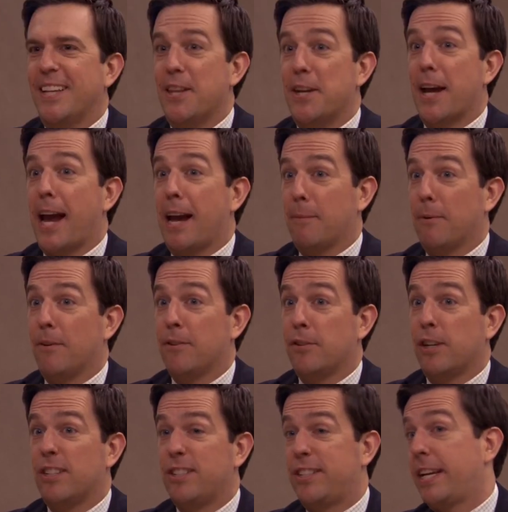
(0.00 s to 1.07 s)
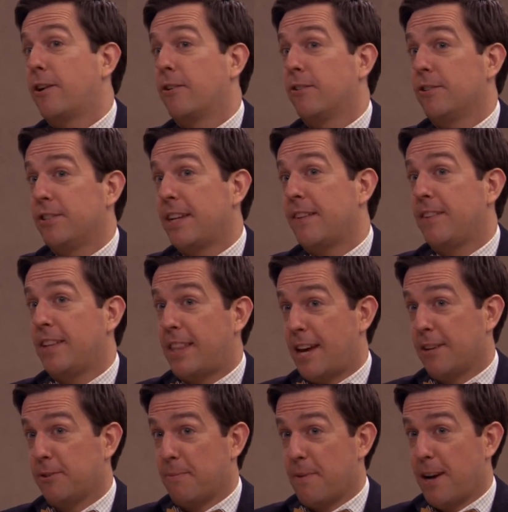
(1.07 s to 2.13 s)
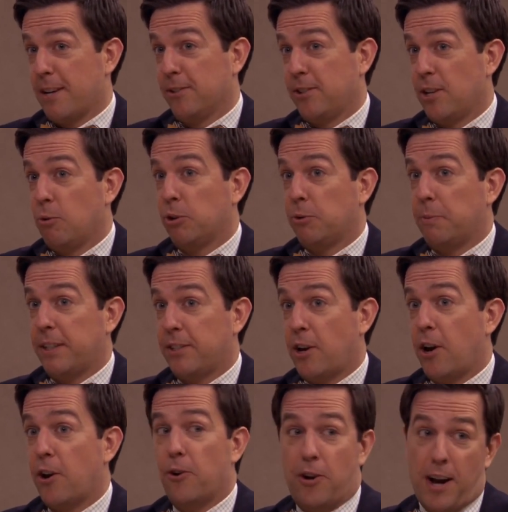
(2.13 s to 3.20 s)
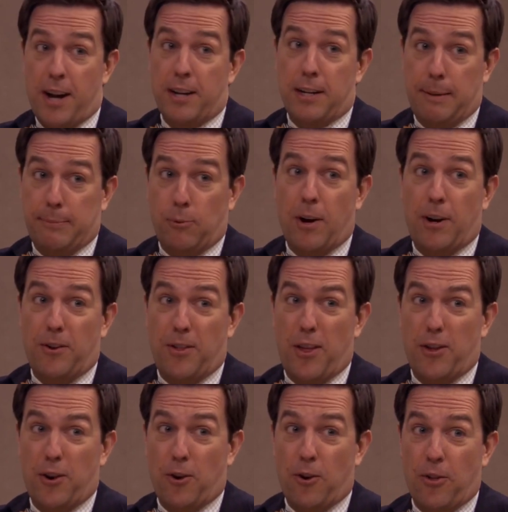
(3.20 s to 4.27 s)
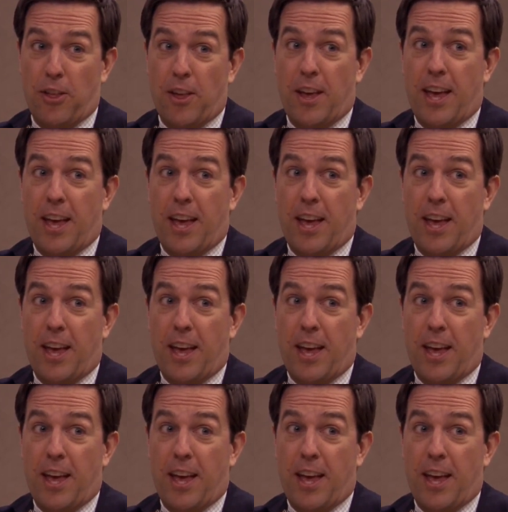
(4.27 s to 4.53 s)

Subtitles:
the diameter of the sun is 870,000 miles, which makes it 109 times wider than the Earth.